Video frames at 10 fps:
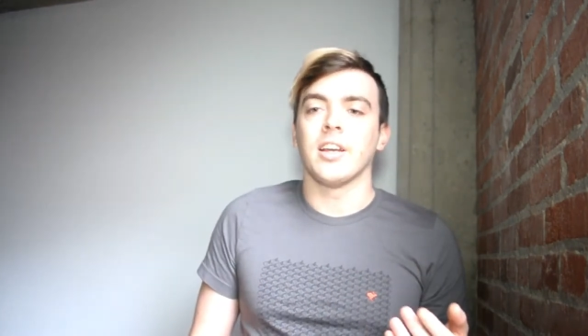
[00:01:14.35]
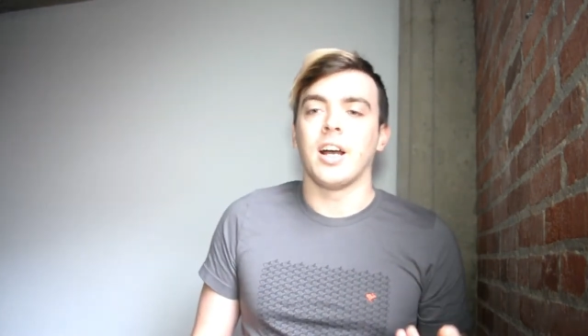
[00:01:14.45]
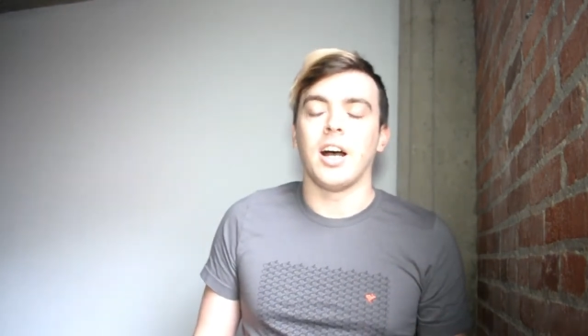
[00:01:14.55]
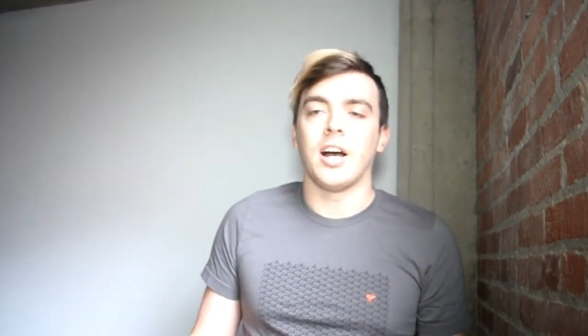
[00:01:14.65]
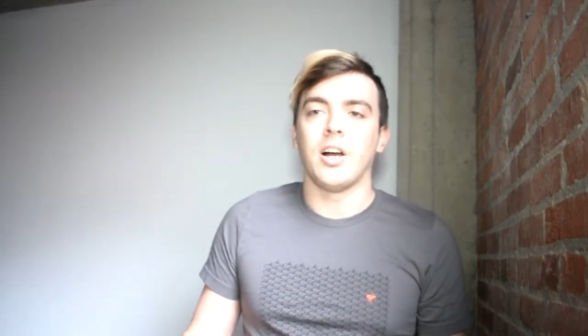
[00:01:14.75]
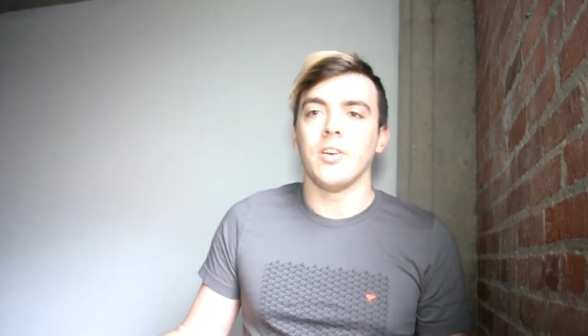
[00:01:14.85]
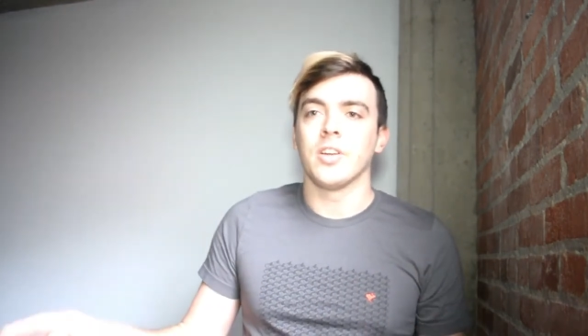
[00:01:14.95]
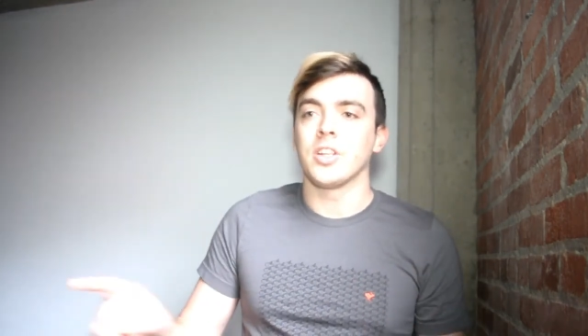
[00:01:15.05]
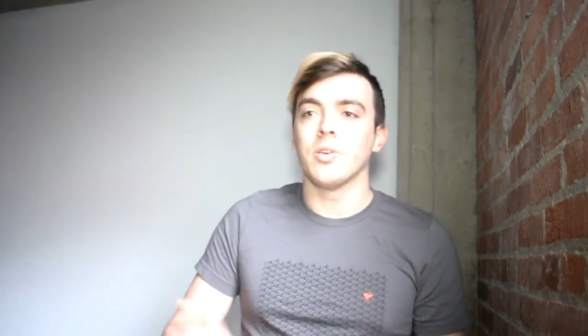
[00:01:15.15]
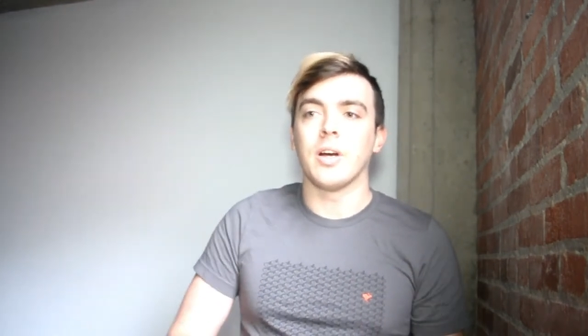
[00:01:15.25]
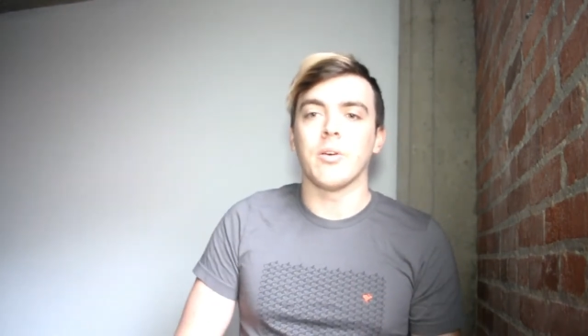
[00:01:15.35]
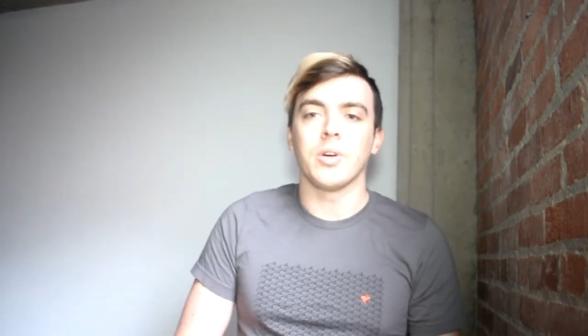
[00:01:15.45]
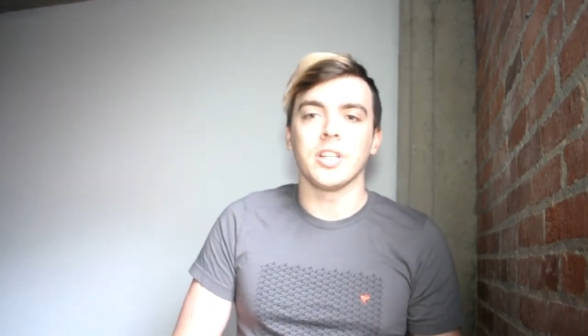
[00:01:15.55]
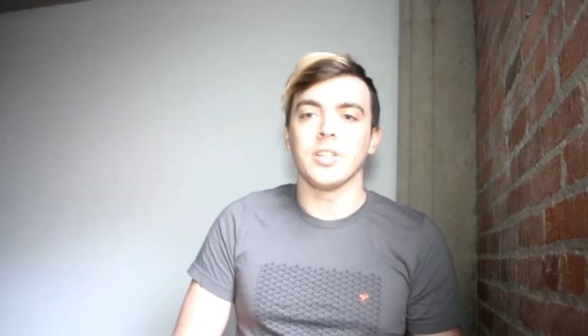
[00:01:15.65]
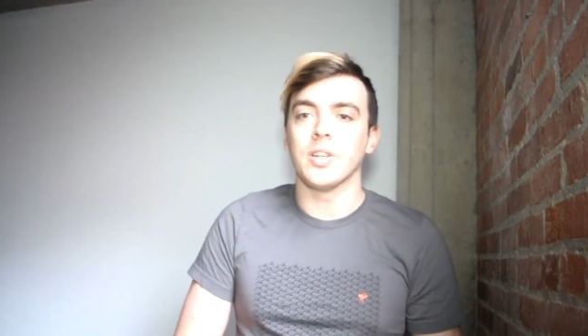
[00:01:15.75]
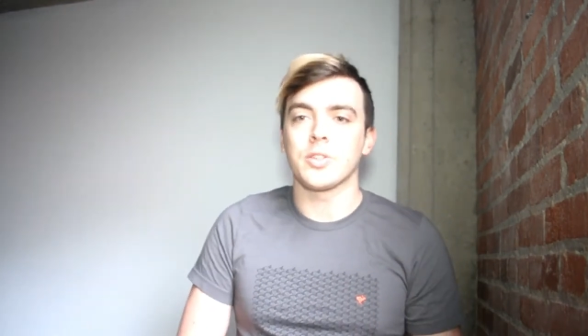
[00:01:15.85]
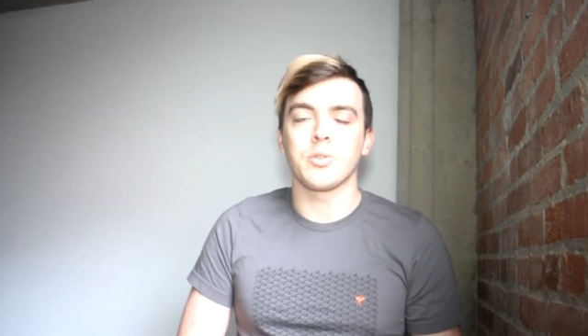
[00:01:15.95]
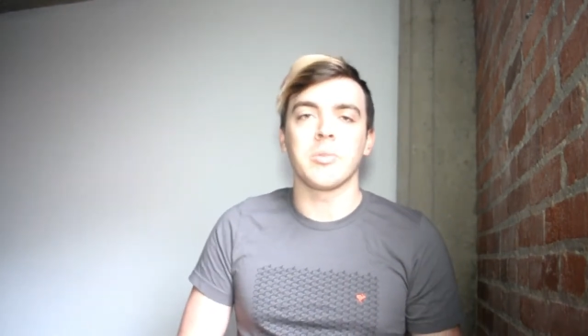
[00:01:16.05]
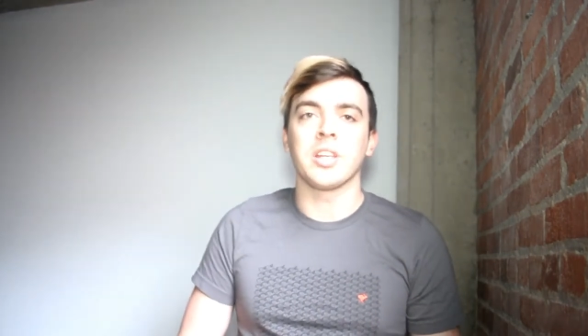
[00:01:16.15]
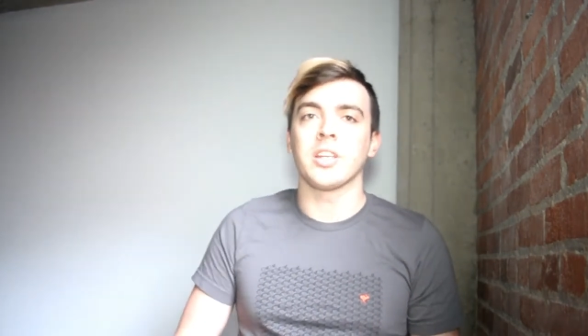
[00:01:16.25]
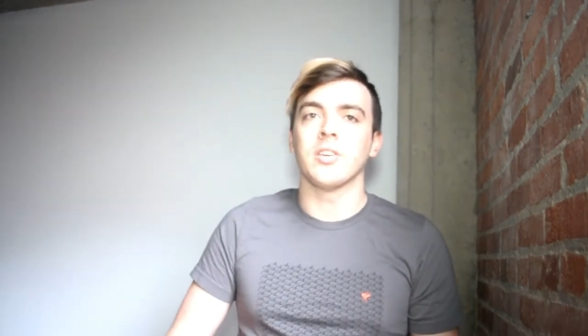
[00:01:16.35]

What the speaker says: US Women,